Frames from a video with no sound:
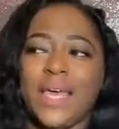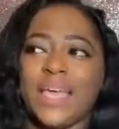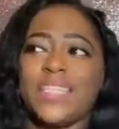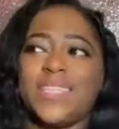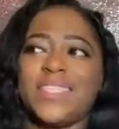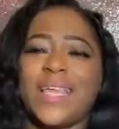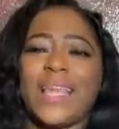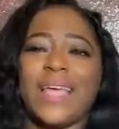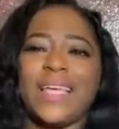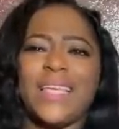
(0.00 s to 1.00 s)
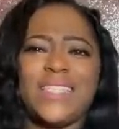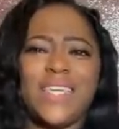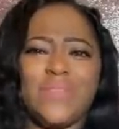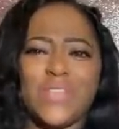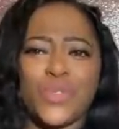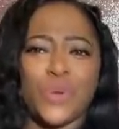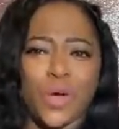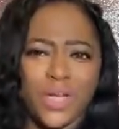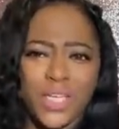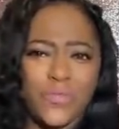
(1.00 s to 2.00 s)
It's just that, like, it's even too
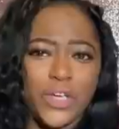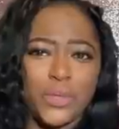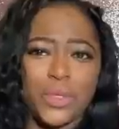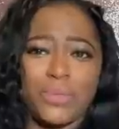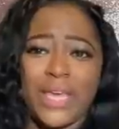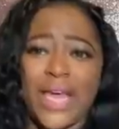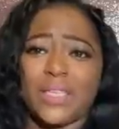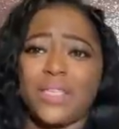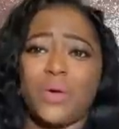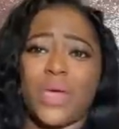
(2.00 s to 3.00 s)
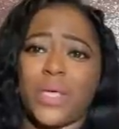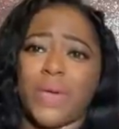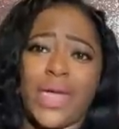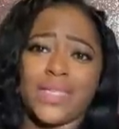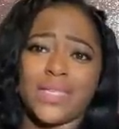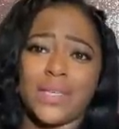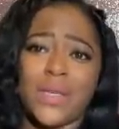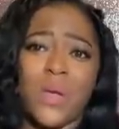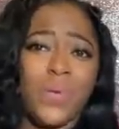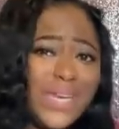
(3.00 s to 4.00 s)
early for you to be acting the way you acting.
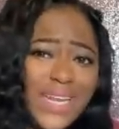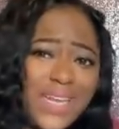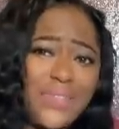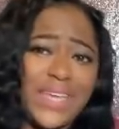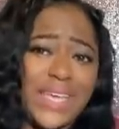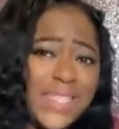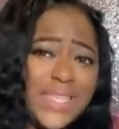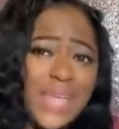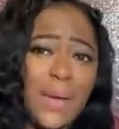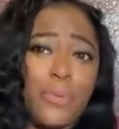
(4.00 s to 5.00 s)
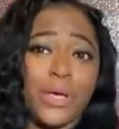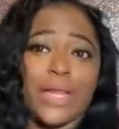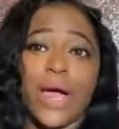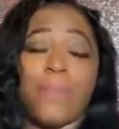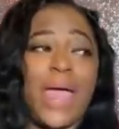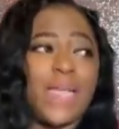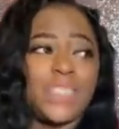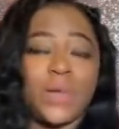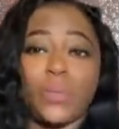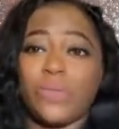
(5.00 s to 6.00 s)
We didn't even get to that point. Now,
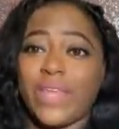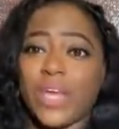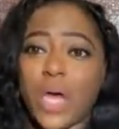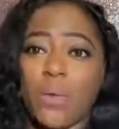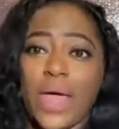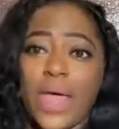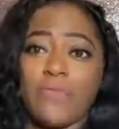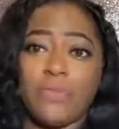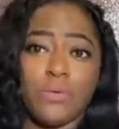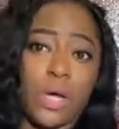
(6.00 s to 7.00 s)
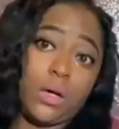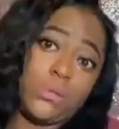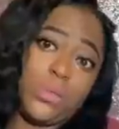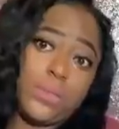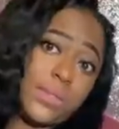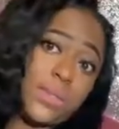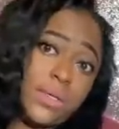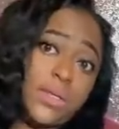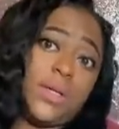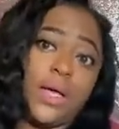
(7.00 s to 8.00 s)
imagine what they gonna have, you know,
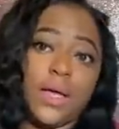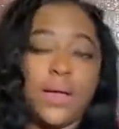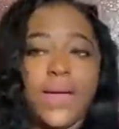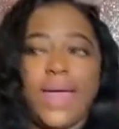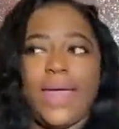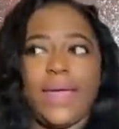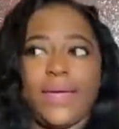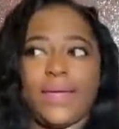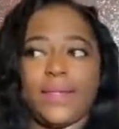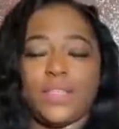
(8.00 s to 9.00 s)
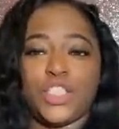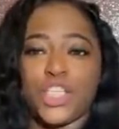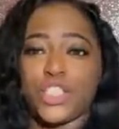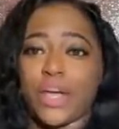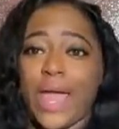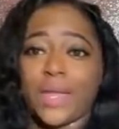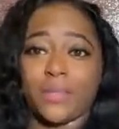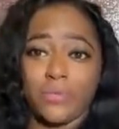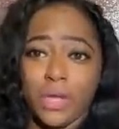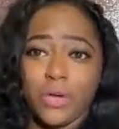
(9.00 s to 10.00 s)
and she start
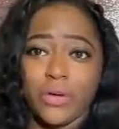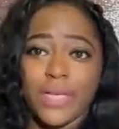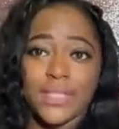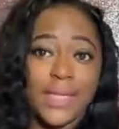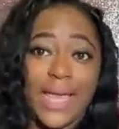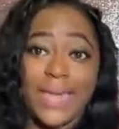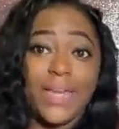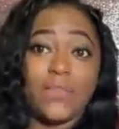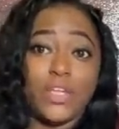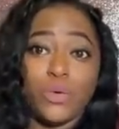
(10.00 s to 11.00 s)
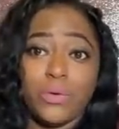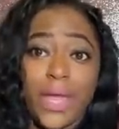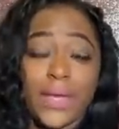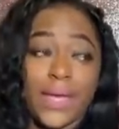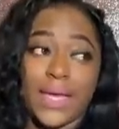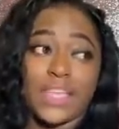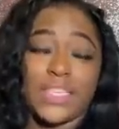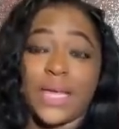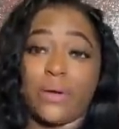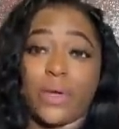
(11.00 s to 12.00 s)
acting real crazy. They didn't even do that yet, and
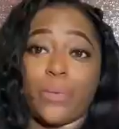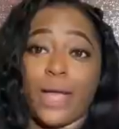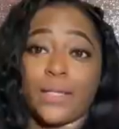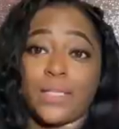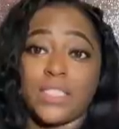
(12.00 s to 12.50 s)
she out here wilding.